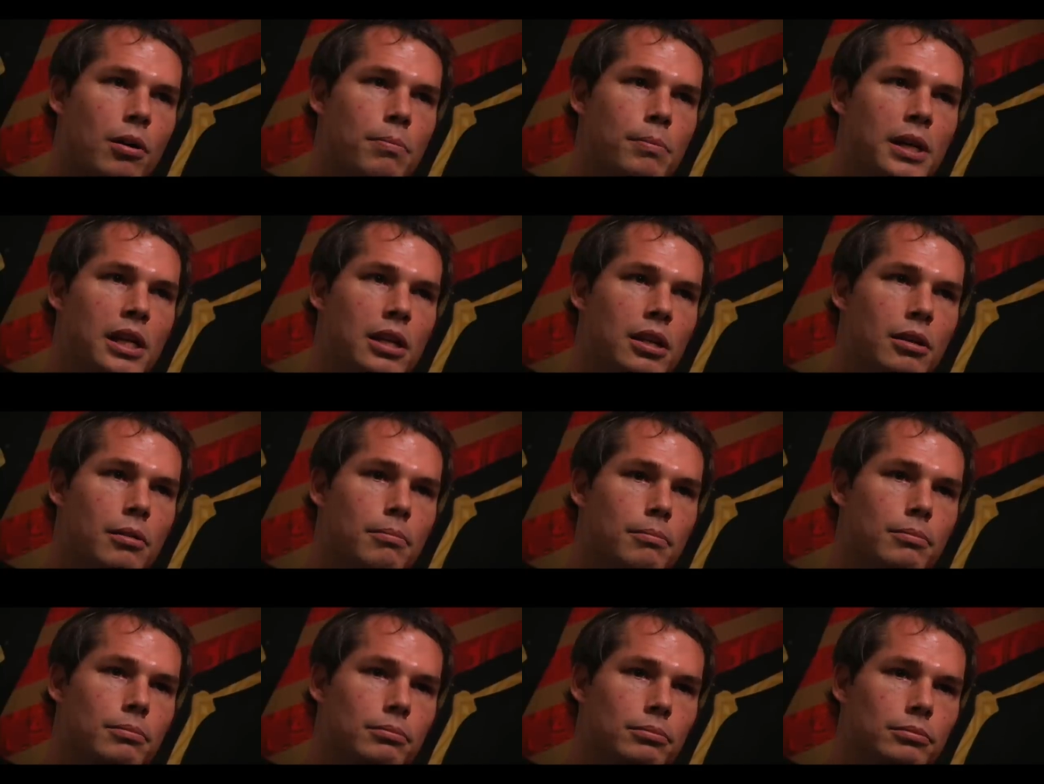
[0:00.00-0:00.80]
medium.
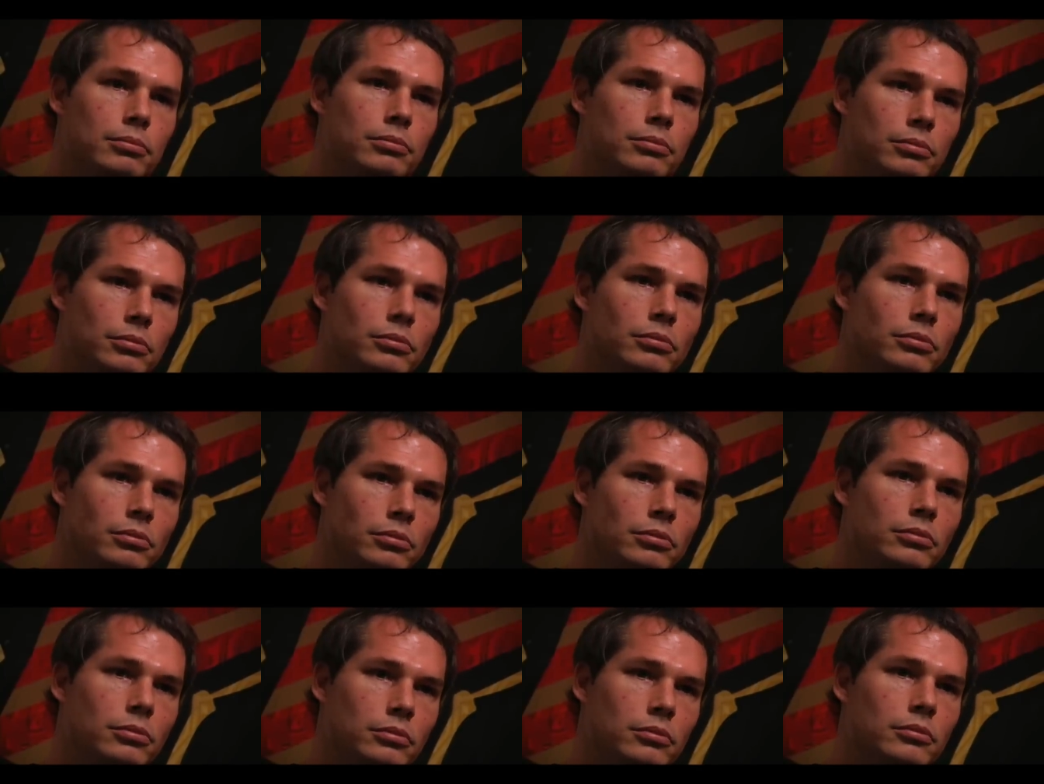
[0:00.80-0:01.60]

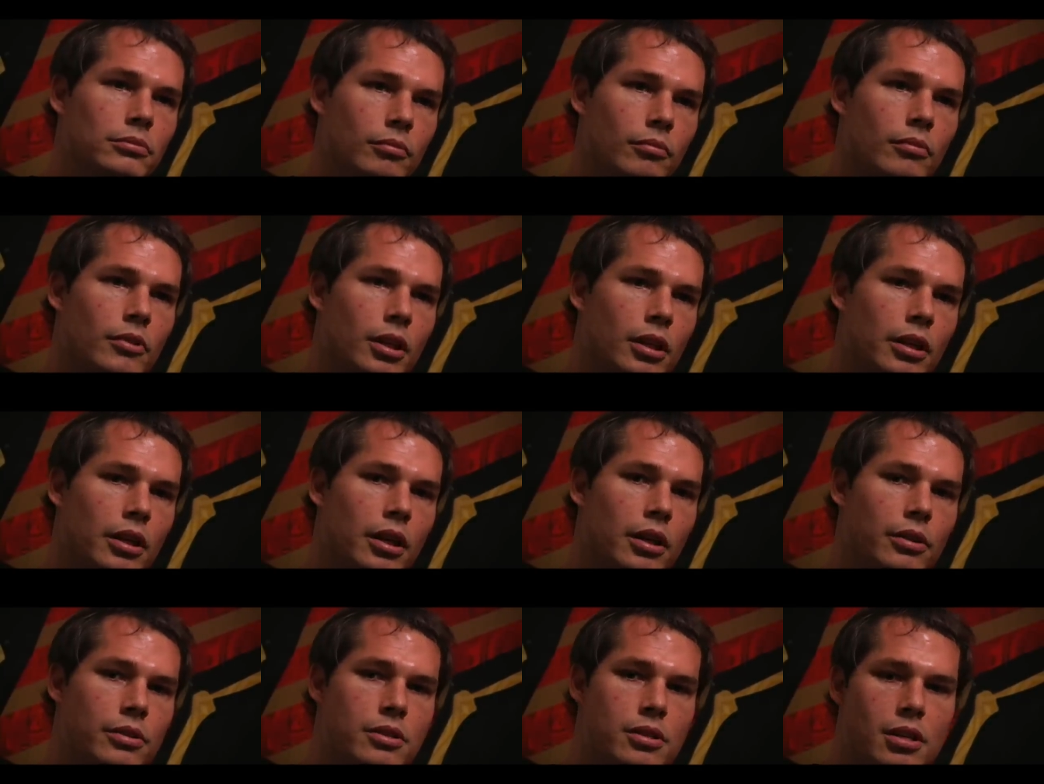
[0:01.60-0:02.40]
You
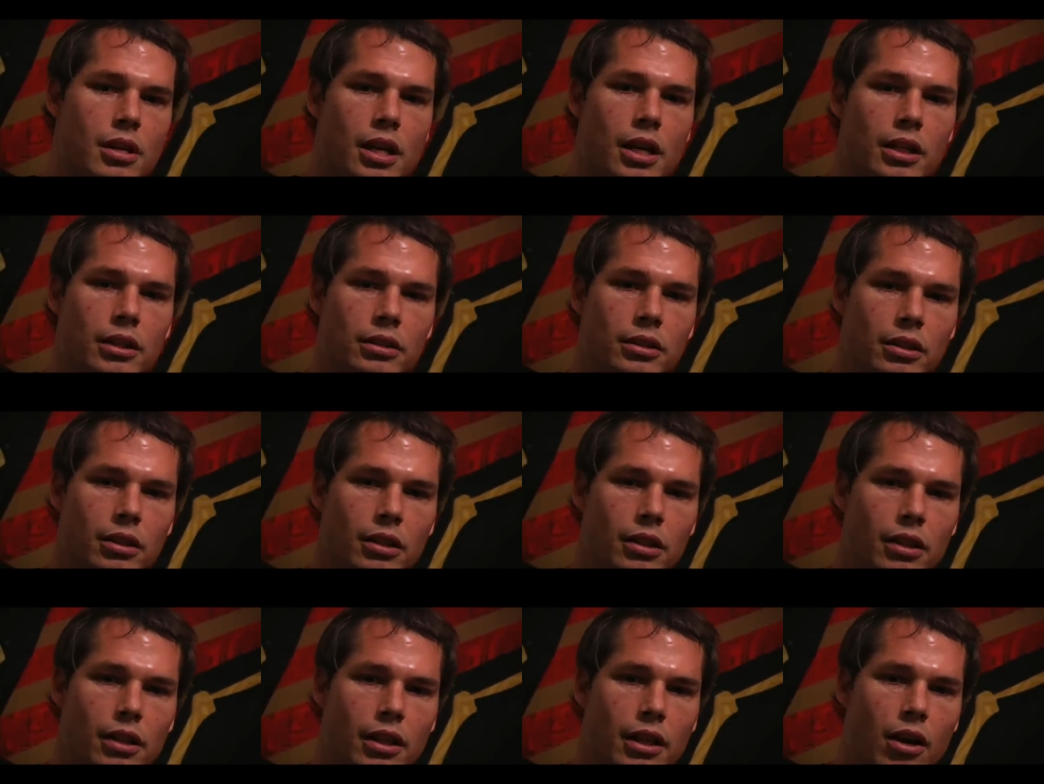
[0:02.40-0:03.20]
know, it's
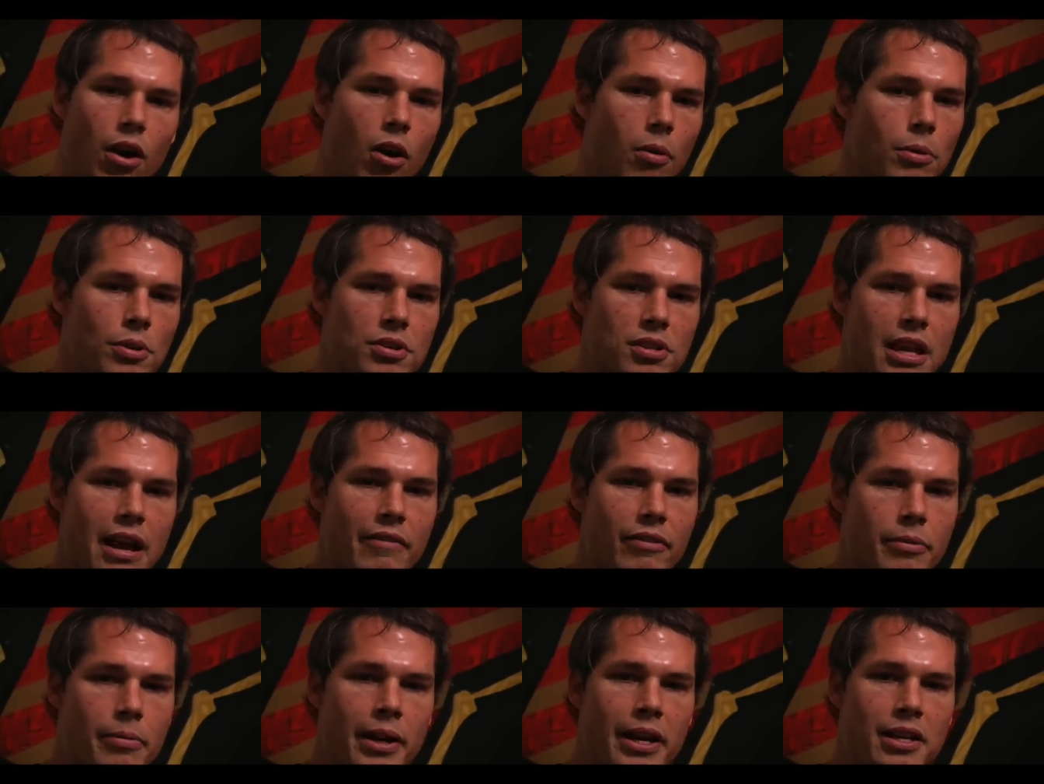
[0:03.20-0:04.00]
almost
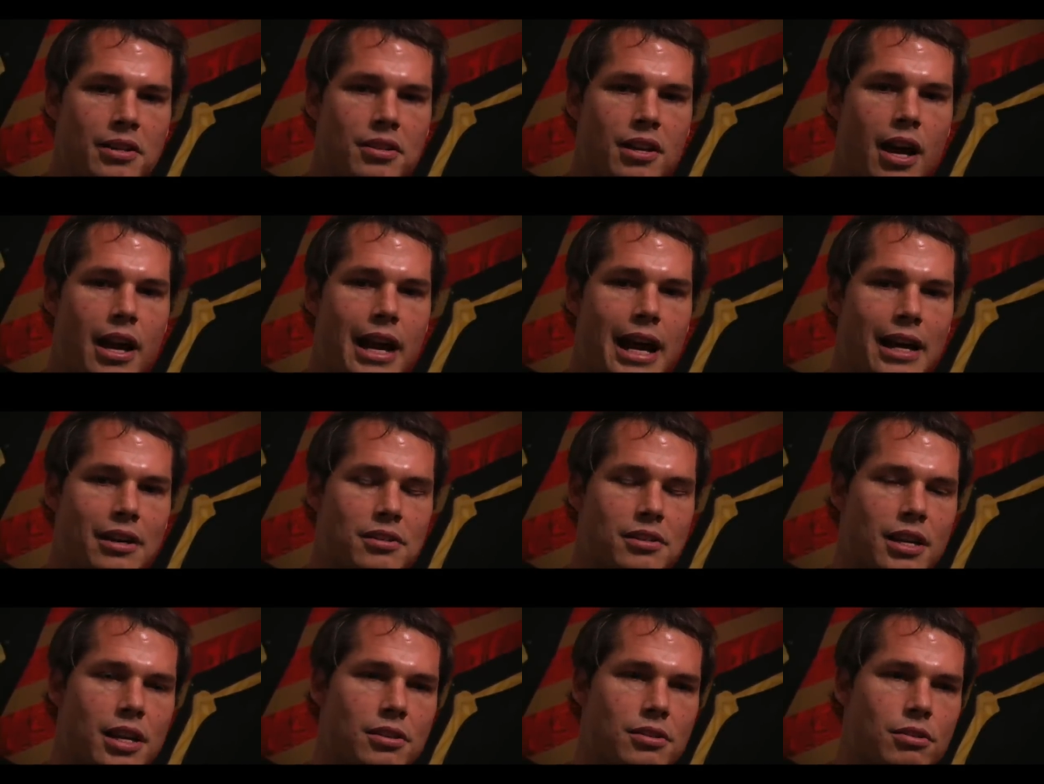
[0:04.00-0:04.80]
everybody's got
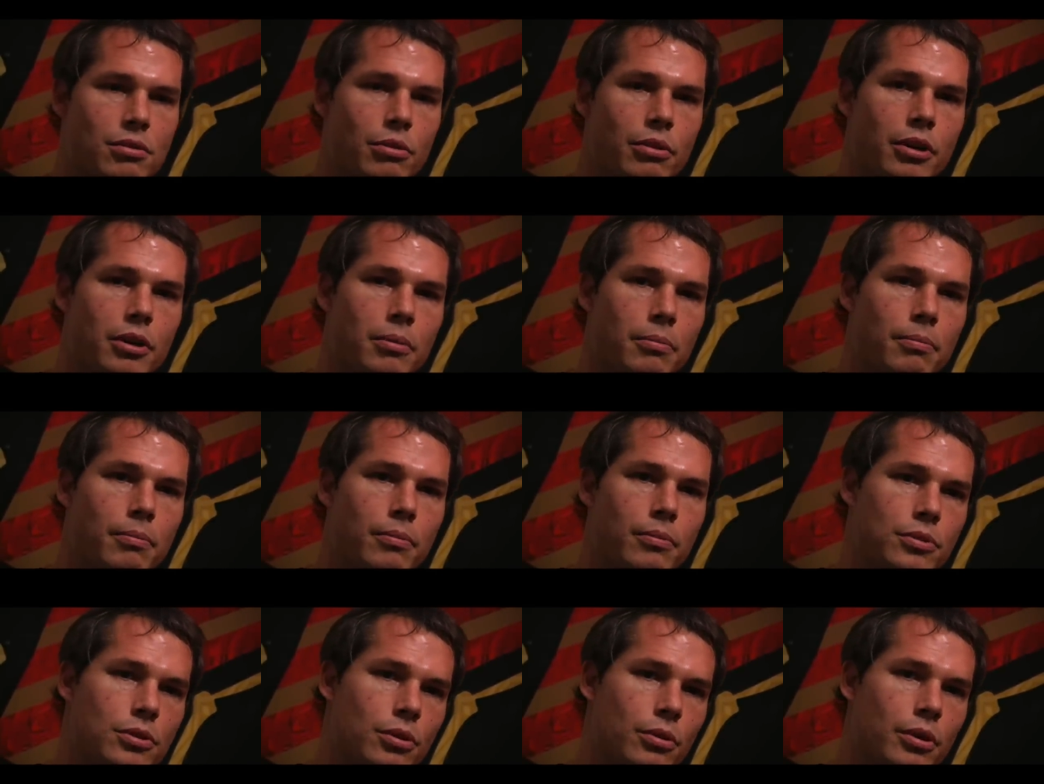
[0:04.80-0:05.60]
access to a
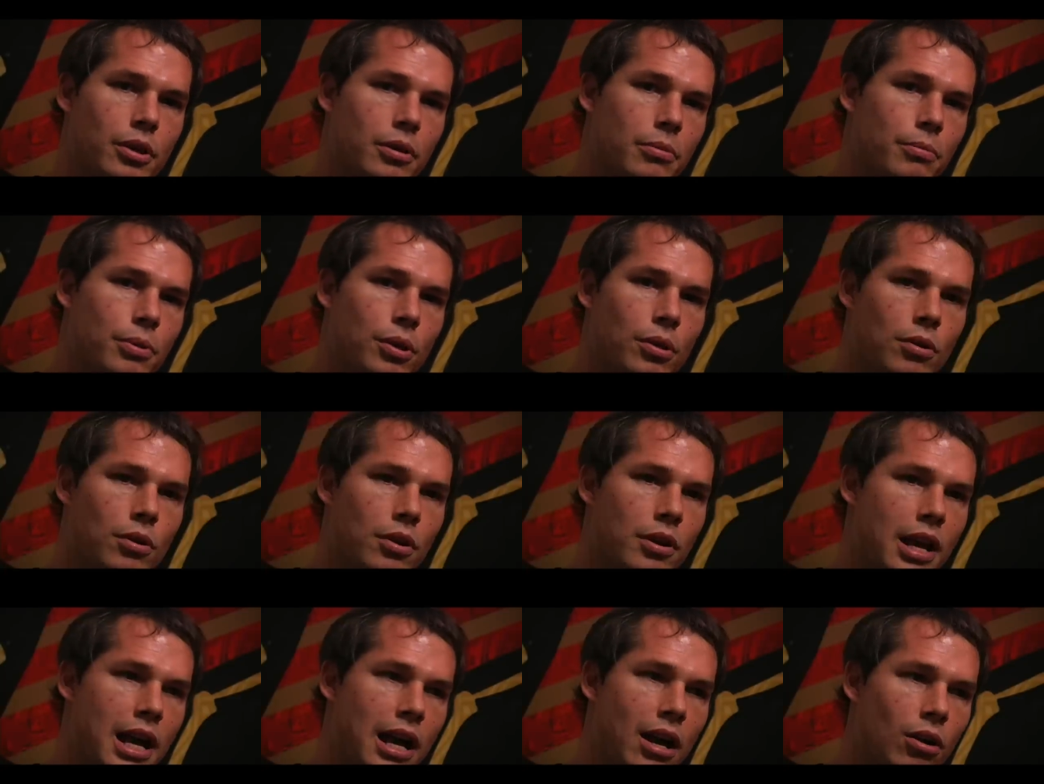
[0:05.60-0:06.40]
computer
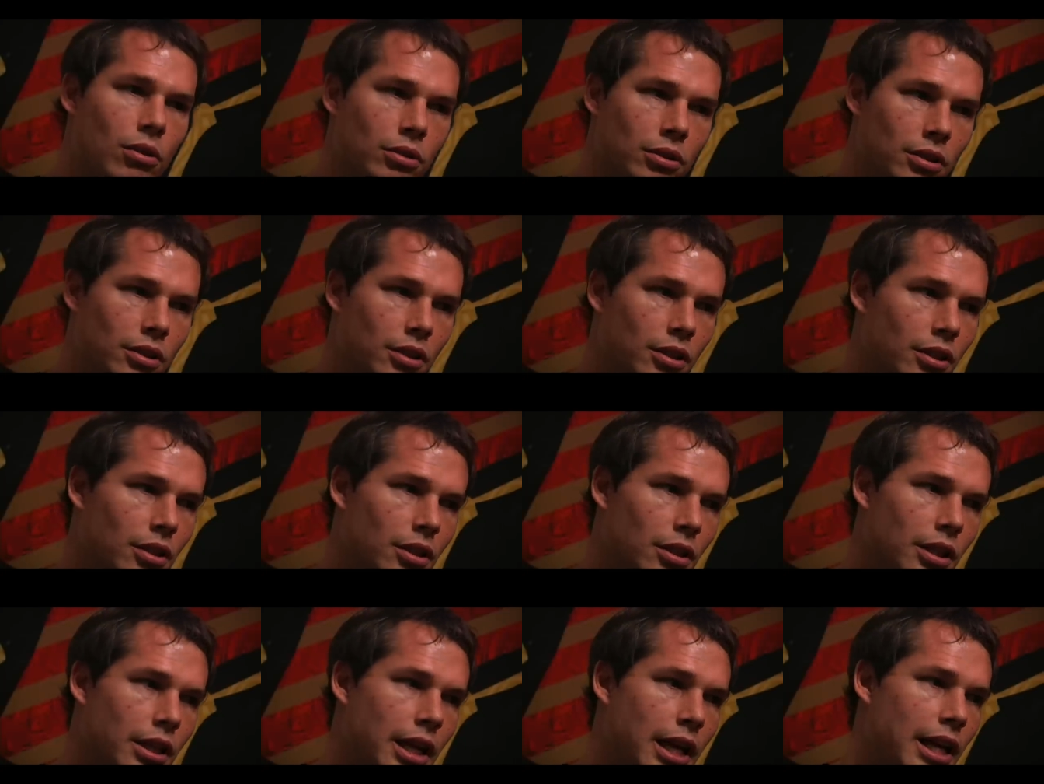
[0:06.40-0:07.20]
now,
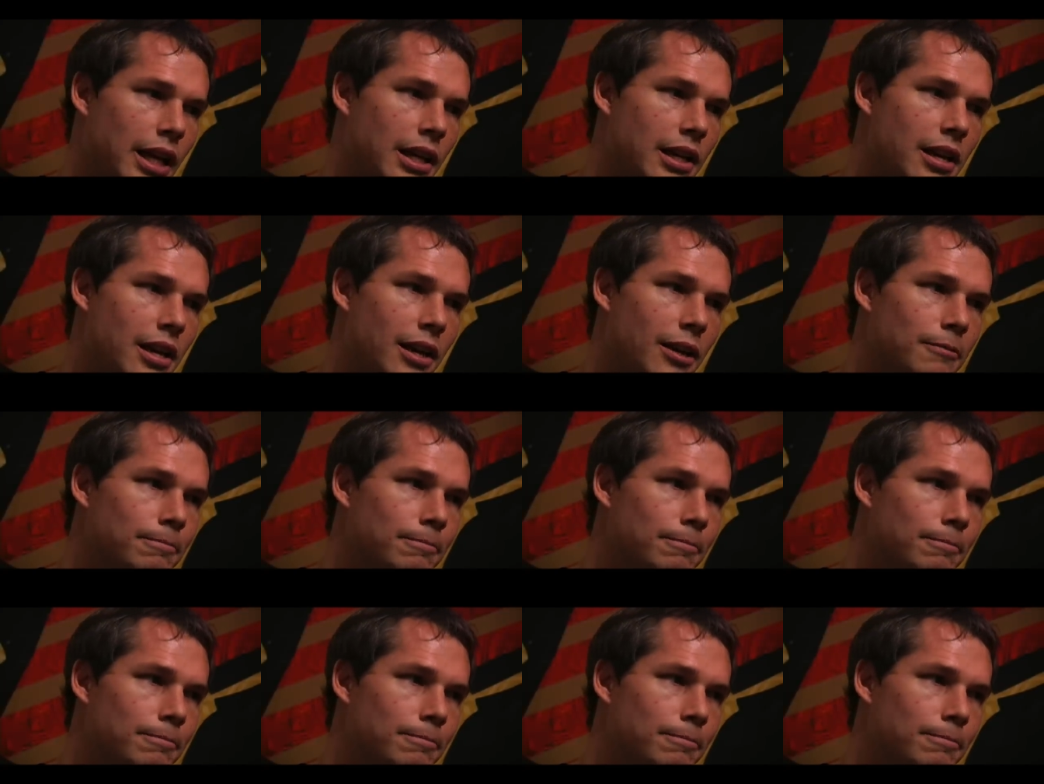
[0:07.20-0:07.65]
and